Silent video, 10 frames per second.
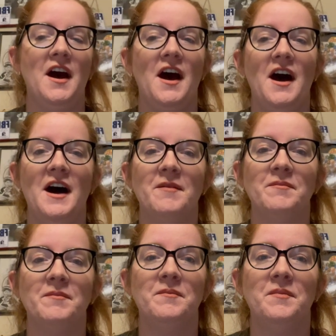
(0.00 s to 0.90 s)

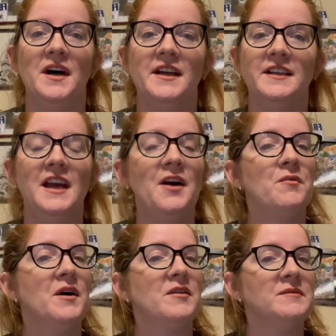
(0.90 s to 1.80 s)
Um, but yeah,
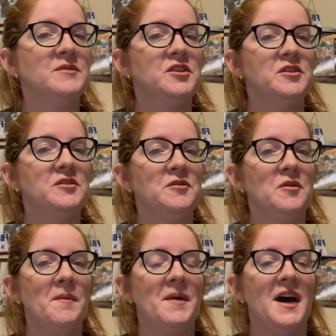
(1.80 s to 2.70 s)
welcome
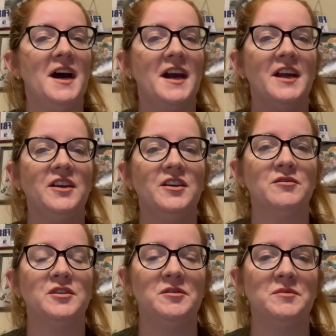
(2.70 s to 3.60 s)
to my
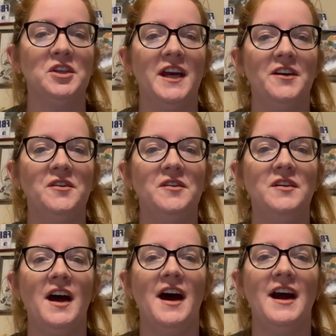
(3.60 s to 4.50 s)
YouTube
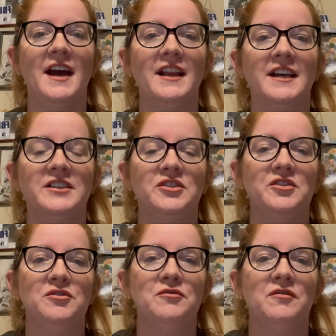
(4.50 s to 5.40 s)
channel. I like to
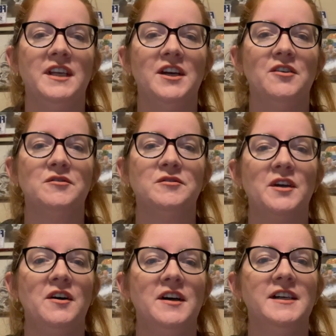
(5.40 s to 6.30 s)
do
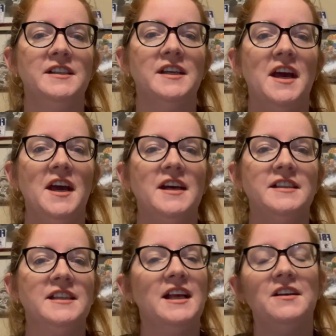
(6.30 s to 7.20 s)
videos on
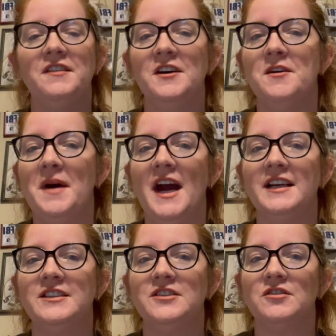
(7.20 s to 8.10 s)
silent film
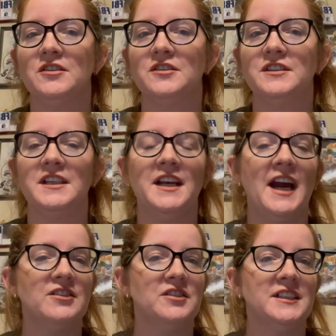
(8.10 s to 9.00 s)
actors and
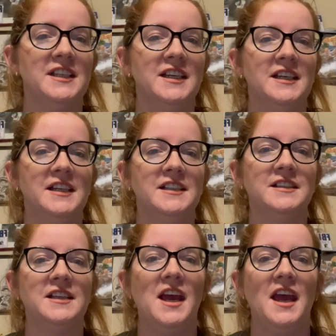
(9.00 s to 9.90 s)

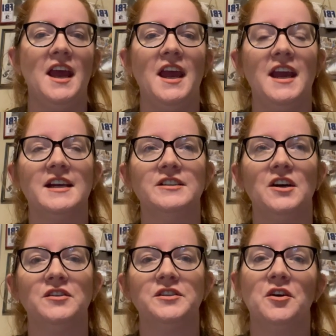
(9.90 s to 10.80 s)
actresses and
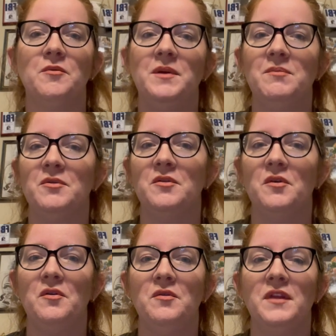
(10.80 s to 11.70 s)
also
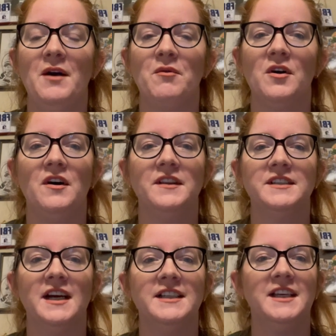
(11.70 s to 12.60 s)
people that were on the
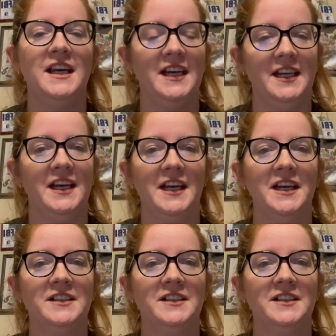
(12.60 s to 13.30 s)
Titanic.